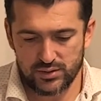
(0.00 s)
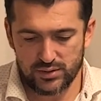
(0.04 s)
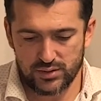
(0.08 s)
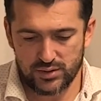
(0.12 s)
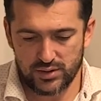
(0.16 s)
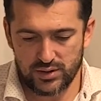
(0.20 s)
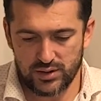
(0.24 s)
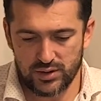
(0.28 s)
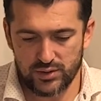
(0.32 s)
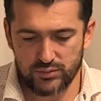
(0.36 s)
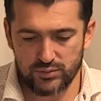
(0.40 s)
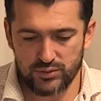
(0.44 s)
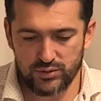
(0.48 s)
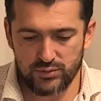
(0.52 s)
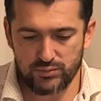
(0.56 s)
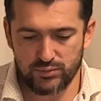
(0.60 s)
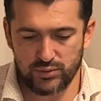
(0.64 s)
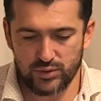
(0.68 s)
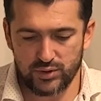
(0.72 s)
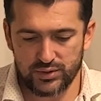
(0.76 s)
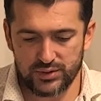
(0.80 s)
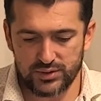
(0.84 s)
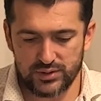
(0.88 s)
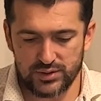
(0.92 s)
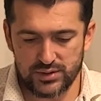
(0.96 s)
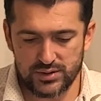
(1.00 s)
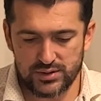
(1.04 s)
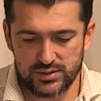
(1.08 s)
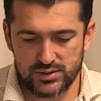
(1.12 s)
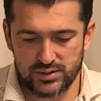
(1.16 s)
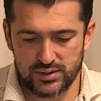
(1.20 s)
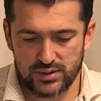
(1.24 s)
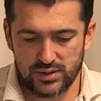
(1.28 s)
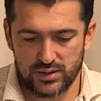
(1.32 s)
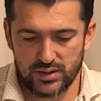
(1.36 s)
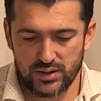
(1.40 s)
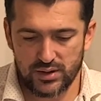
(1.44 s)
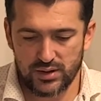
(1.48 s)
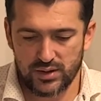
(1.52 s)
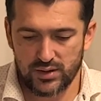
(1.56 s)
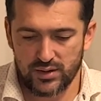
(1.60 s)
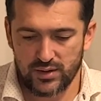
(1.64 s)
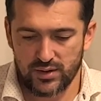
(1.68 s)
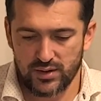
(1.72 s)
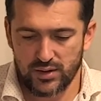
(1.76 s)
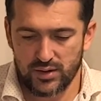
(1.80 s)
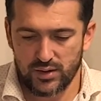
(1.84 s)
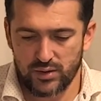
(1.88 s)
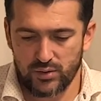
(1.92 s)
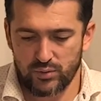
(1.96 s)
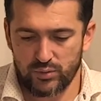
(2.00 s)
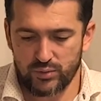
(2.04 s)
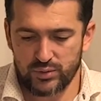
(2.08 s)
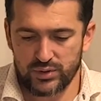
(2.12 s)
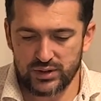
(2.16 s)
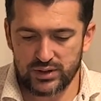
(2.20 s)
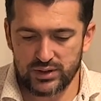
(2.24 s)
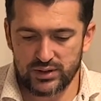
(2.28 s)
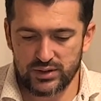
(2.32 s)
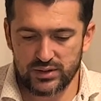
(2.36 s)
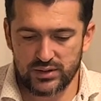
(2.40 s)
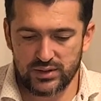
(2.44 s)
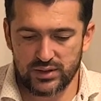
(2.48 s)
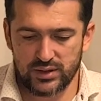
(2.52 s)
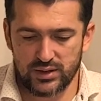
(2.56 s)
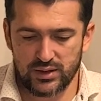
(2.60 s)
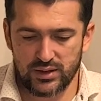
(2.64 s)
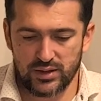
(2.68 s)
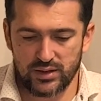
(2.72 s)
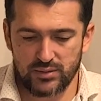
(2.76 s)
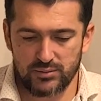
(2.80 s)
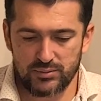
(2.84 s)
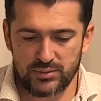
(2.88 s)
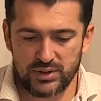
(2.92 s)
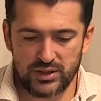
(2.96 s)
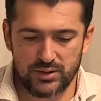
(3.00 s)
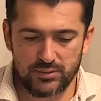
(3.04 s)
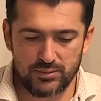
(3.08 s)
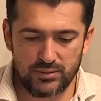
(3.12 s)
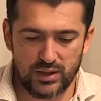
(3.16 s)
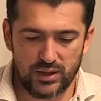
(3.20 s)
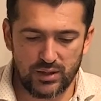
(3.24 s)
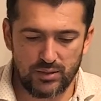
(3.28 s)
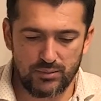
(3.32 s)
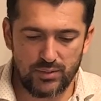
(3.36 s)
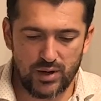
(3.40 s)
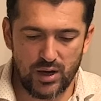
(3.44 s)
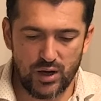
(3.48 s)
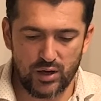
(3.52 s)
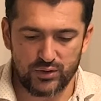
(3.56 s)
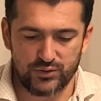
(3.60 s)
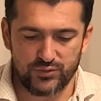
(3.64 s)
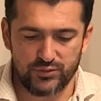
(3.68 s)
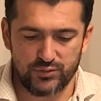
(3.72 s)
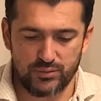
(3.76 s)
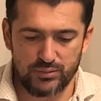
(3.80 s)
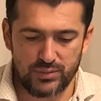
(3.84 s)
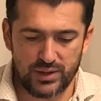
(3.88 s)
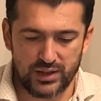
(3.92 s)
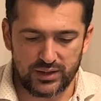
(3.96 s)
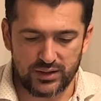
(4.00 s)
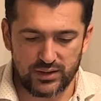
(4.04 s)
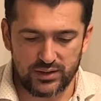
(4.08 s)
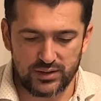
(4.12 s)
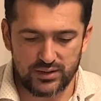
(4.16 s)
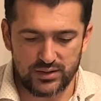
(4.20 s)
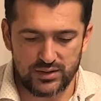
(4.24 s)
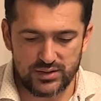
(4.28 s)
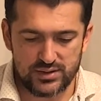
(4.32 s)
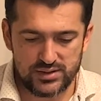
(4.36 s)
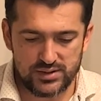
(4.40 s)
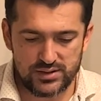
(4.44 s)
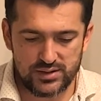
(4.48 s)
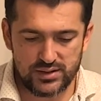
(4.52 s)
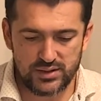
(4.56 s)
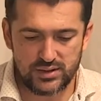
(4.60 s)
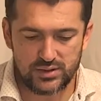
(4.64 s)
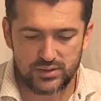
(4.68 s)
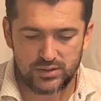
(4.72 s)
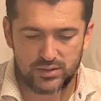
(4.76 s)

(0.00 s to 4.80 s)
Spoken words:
and we bought this. We need the minimal amount for making this deal.